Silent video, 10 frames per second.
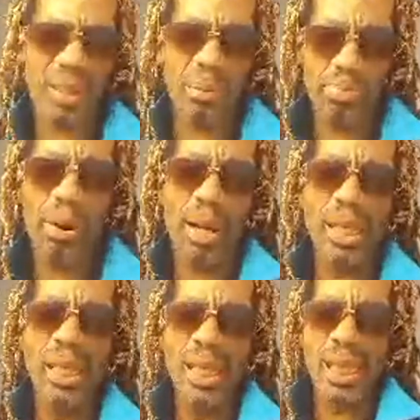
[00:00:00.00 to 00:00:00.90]
up
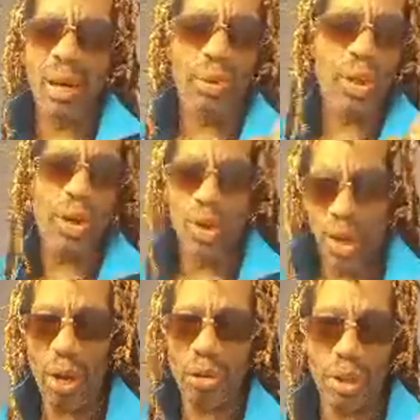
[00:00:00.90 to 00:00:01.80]
part, is that we don't
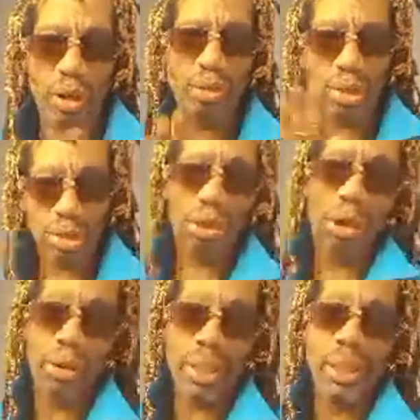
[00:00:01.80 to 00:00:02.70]
know the whole
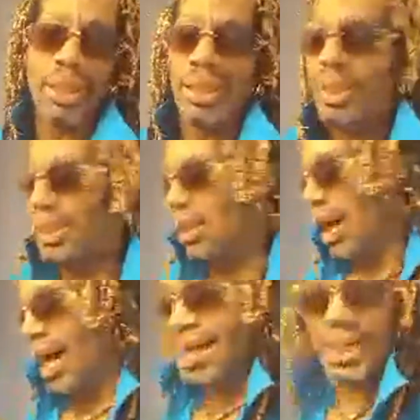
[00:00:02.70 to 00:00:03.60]
story.
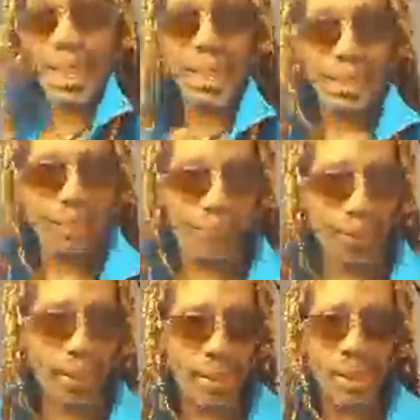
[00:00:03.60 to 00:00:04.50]
I signed up
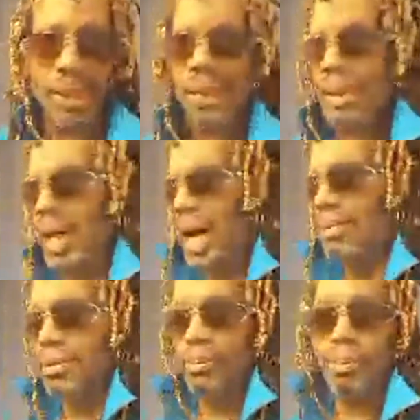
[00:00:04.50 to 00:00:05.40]
for this.
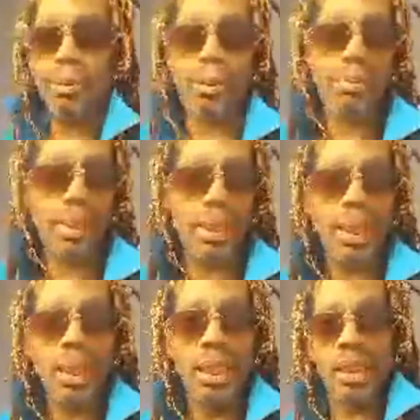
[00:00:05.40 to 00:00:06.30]
I'm supposed to
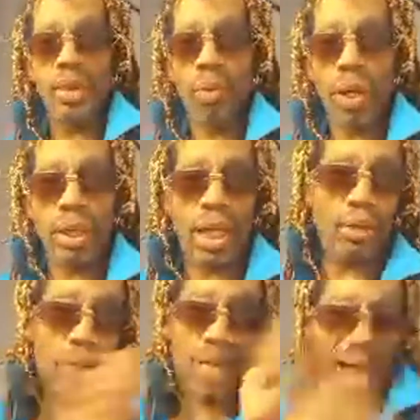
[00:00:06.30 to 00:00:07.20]
be the one that
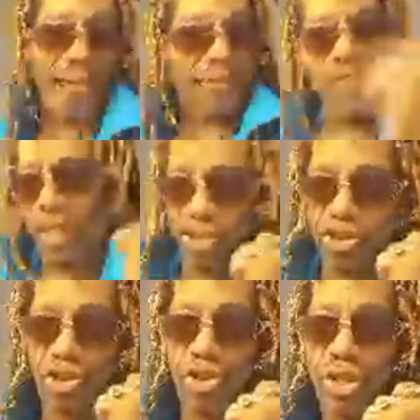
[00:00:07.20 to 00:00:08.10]
you
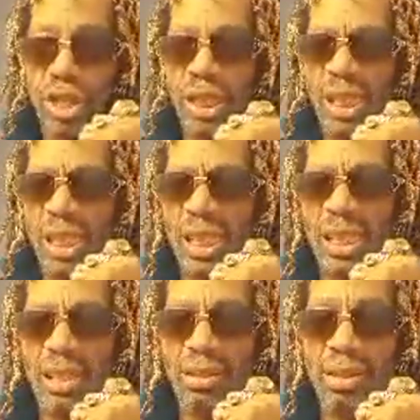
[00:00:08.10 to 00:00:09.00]
catfish,
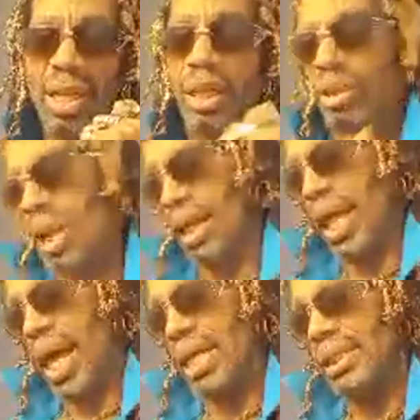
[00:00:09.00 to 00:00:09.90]
So like
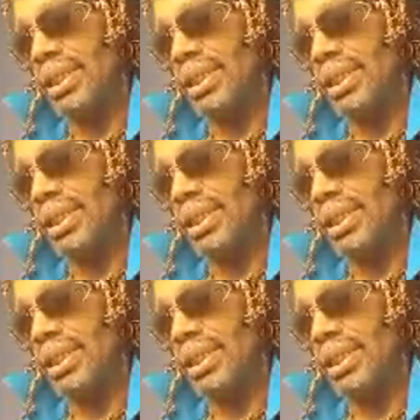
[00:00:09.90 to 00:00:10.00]
that,